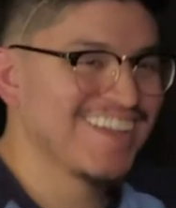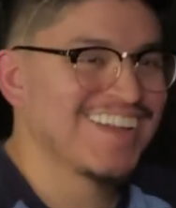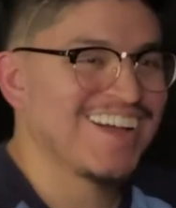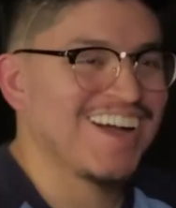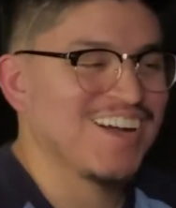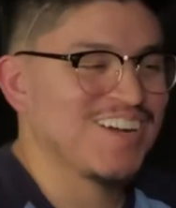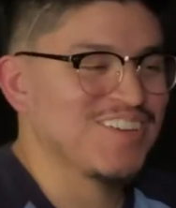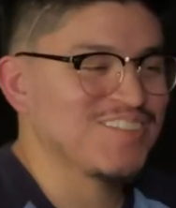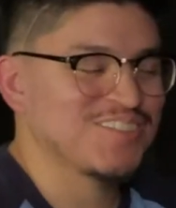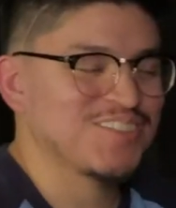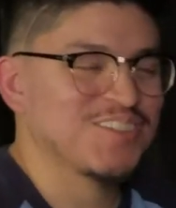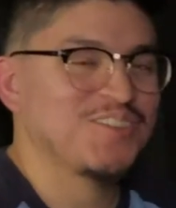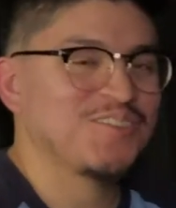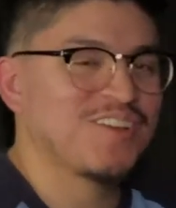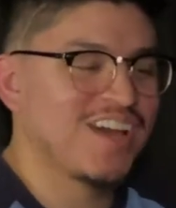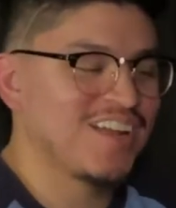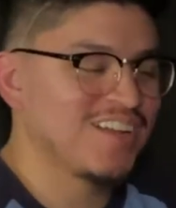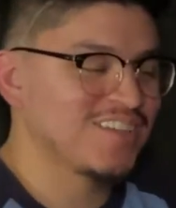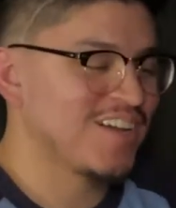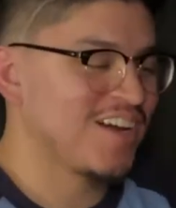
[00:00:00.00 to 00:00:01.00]
So you
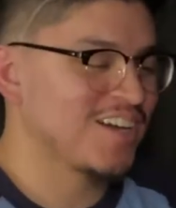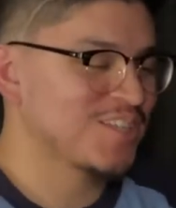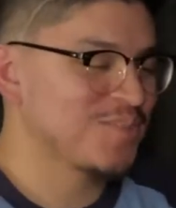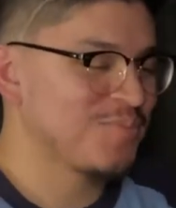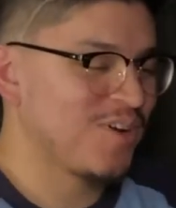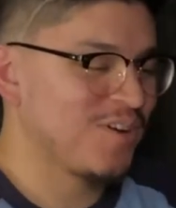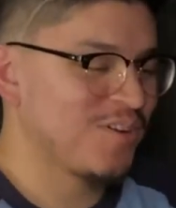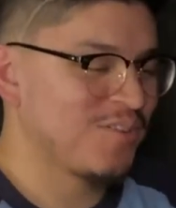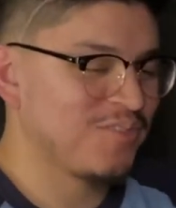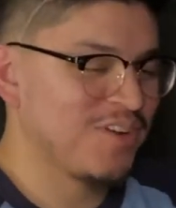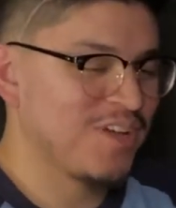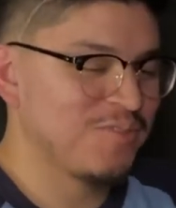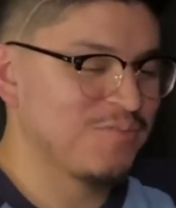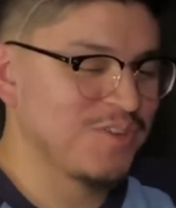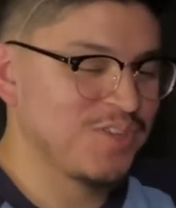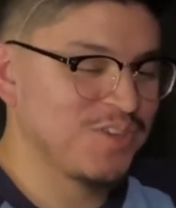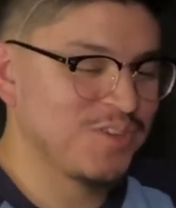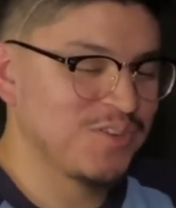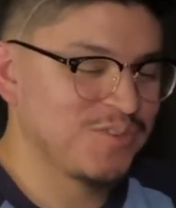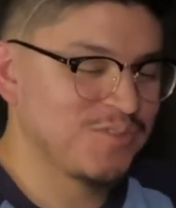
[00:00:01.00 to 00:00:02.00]
kind of talked about, right,
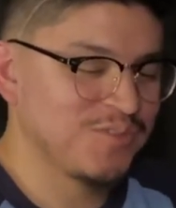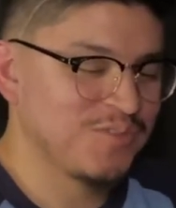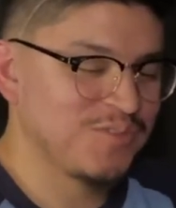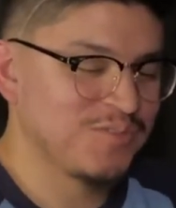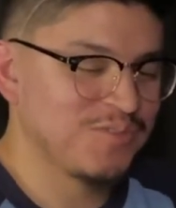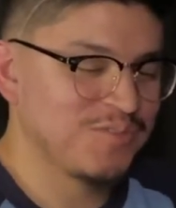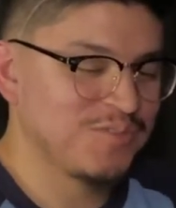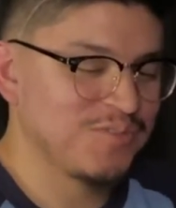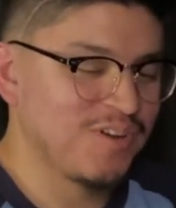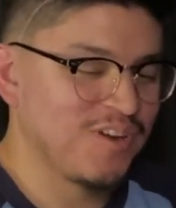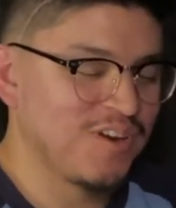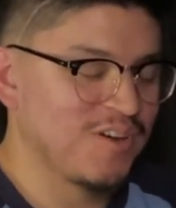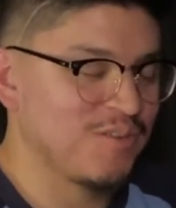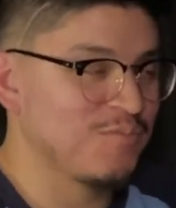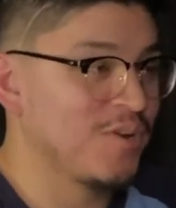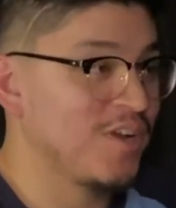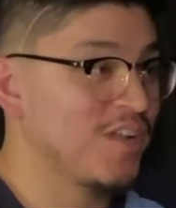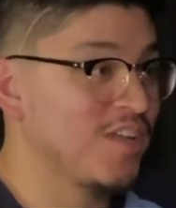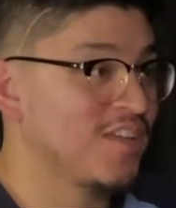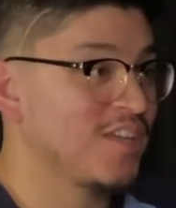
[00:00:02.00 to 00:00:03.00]
when you are
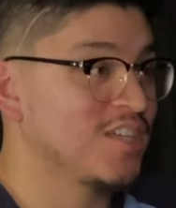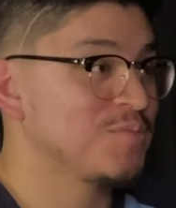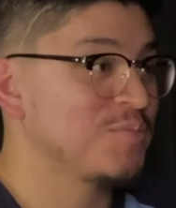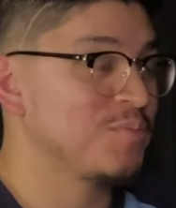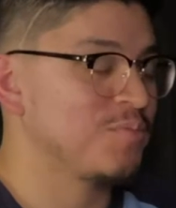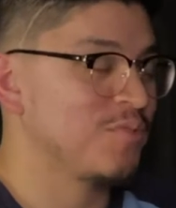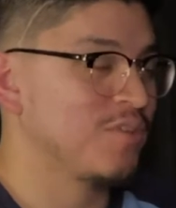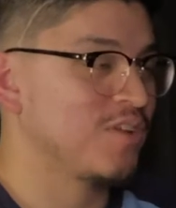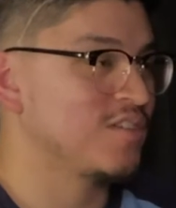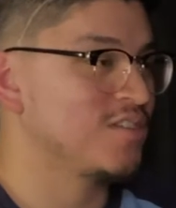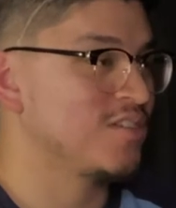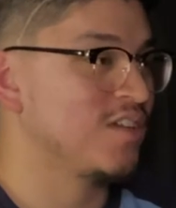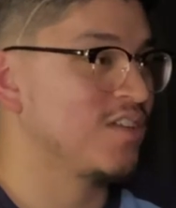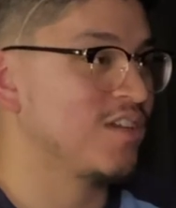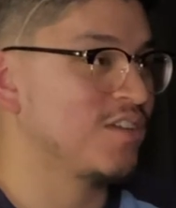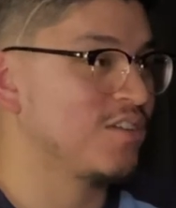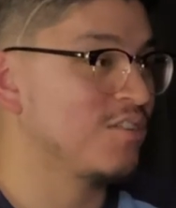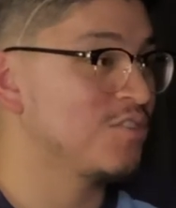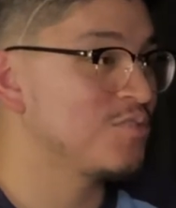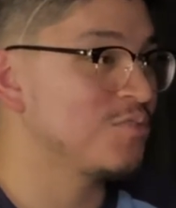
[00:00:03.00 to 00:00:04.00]
running against people that are saying,
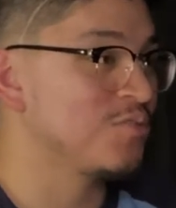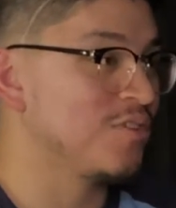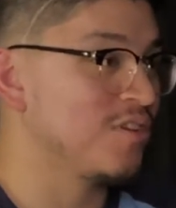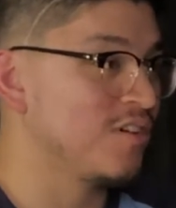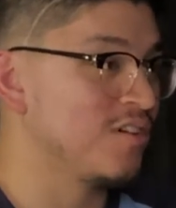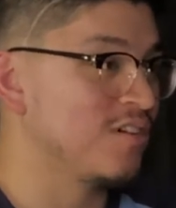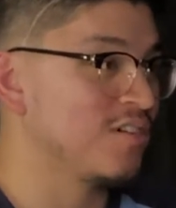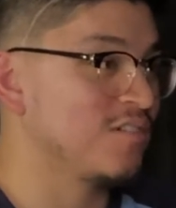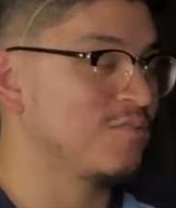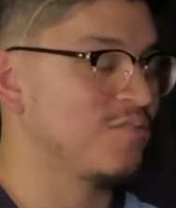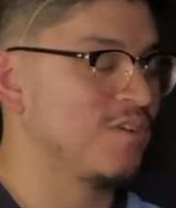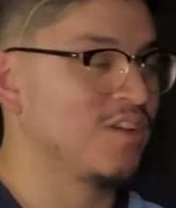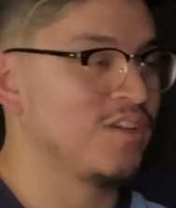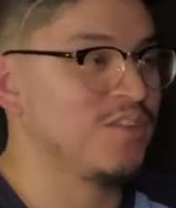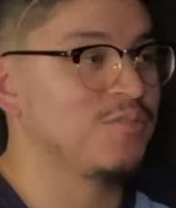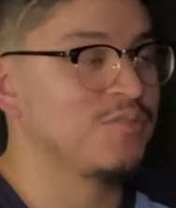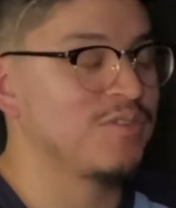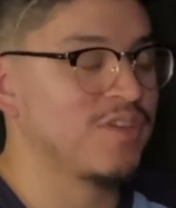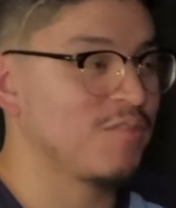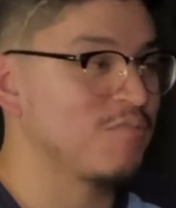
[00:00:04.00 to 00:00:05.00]
like, you're too young, right,
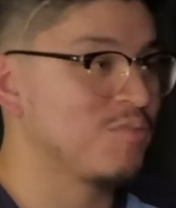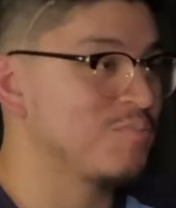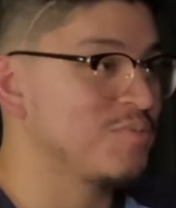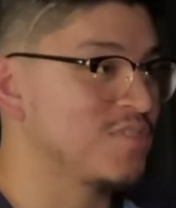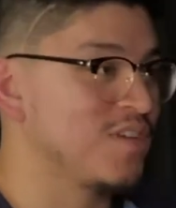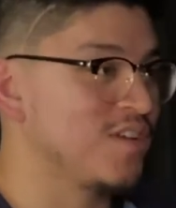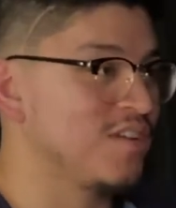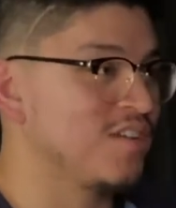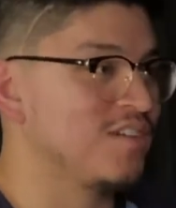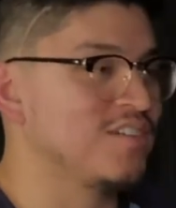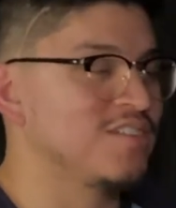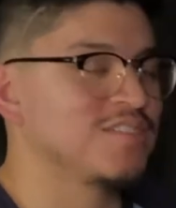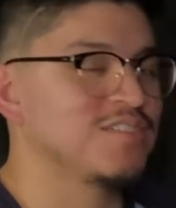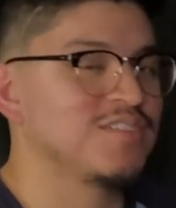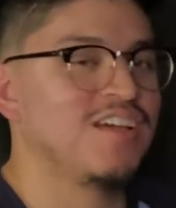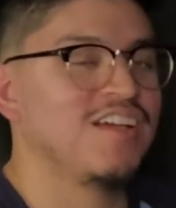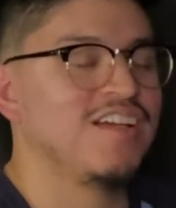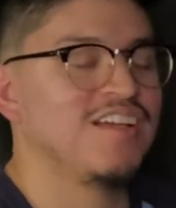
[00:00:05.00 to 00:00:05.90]
you can't represent us,